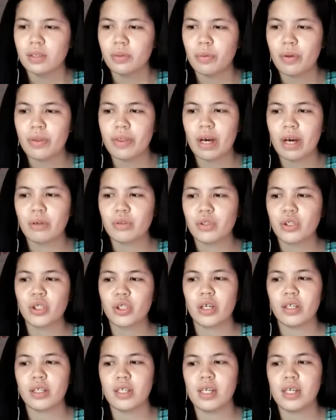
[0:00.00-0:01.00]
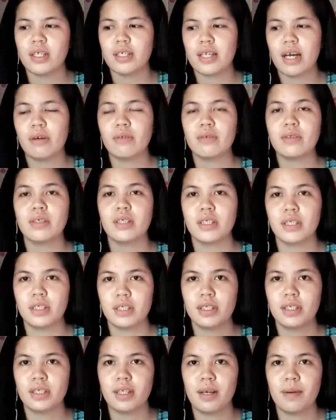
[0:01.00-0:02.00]
without shutting down the
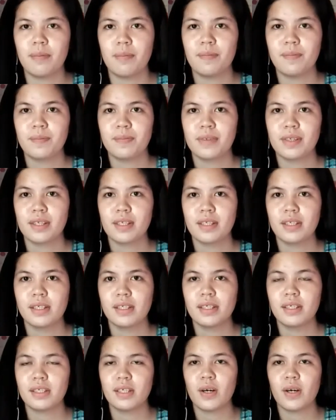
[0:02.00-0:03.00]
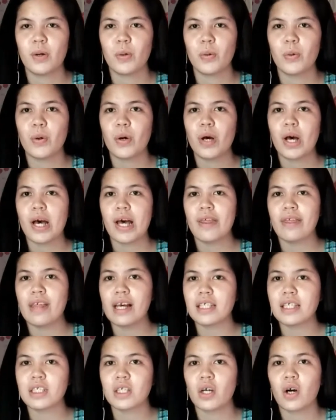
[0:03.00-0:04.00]
system. So
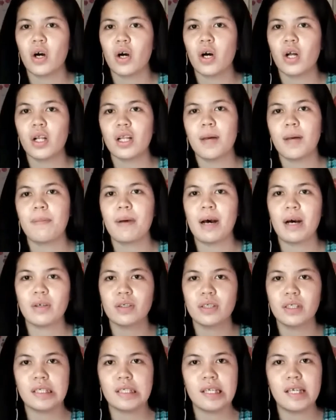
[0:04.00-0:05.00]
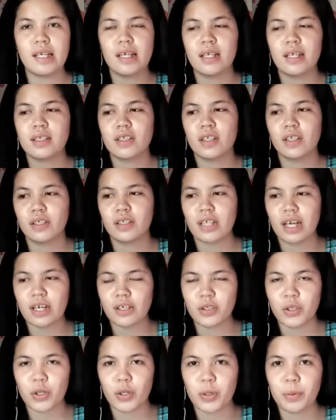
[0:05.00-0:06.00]
that's all about the
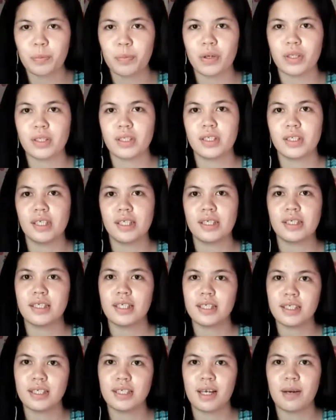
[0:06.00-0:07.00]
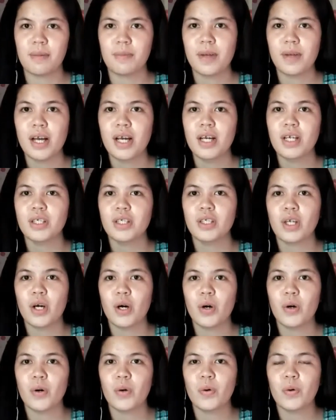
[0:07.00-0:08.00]
transaction processing system.
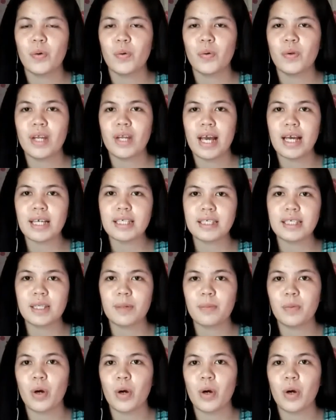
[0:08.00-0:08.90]
So next I'm